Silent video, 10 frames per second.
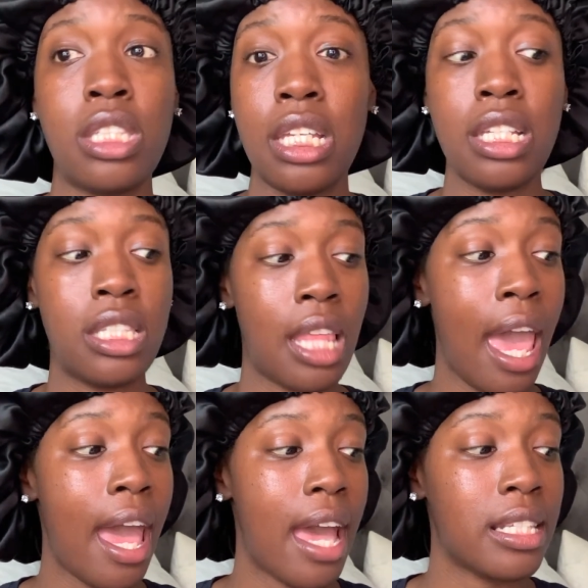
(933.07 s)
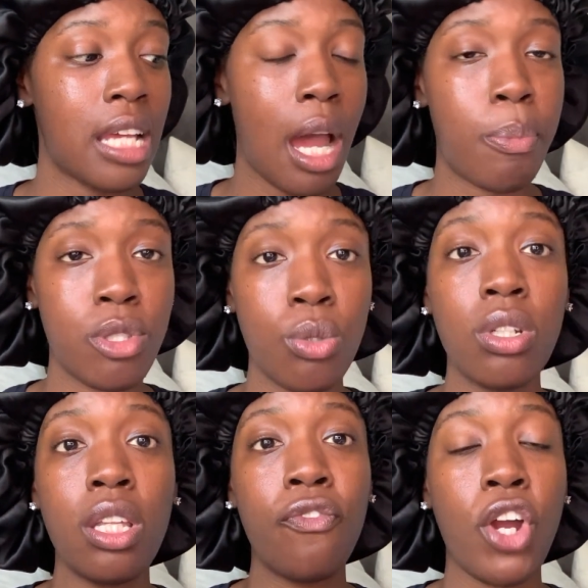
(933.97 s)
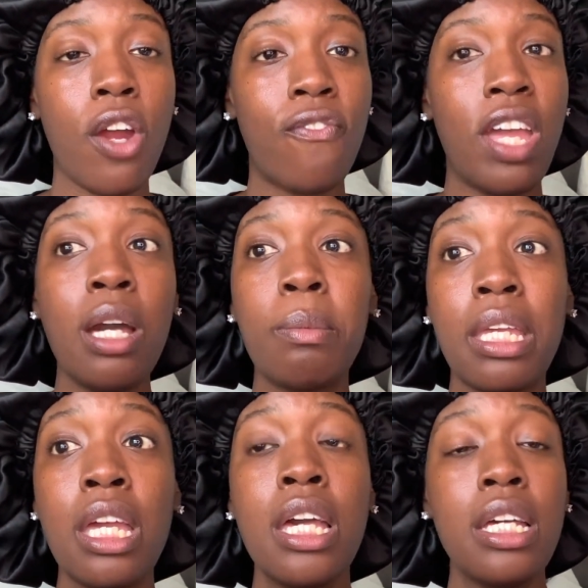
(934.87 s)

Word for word: sees that as an opportunity for her family